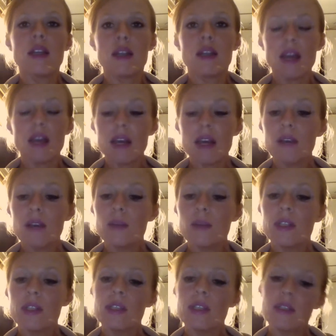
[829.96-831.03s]
I
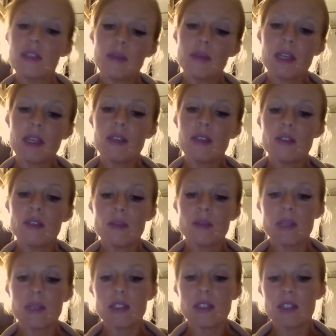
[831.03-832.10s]
wouldn't spend too
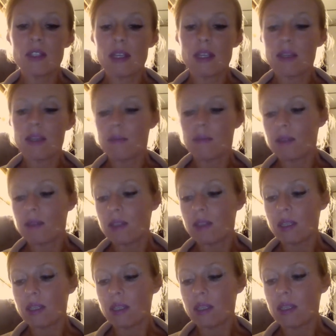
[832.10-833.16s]
much time
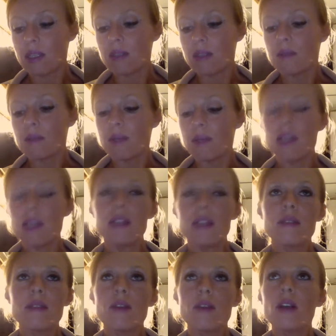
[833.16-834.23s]
thinking.
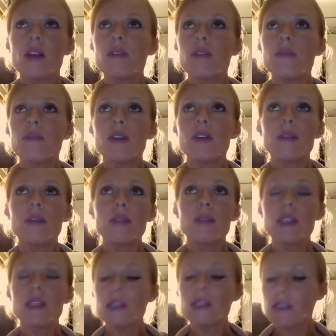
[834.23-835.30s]
Pennies fall from
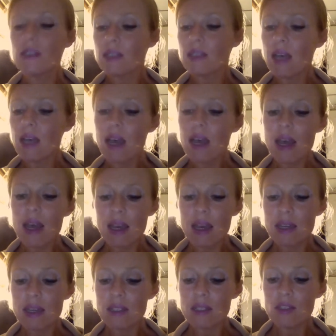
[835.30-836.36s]
the sky,
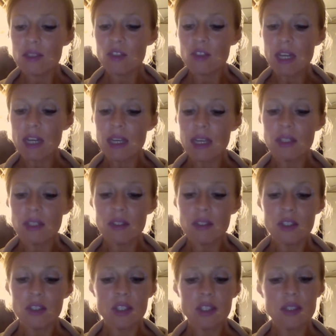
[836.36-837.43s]

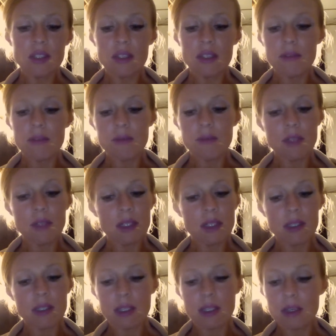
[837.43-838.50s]
strangers in the
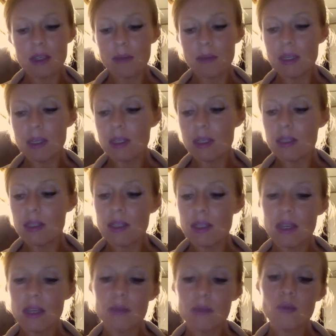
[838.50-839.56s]
fields keeping
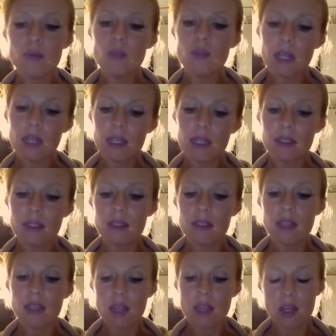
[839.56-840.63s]
them run,
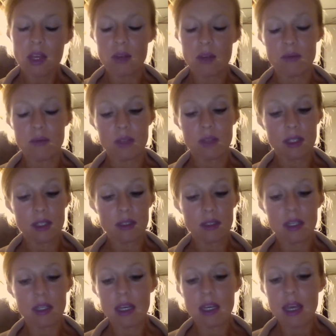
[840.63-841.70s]
run.
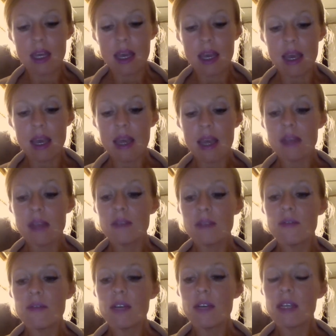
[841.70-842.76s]
And
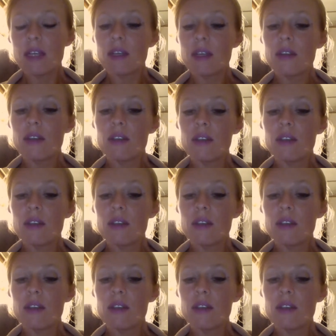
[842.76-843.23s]
find out the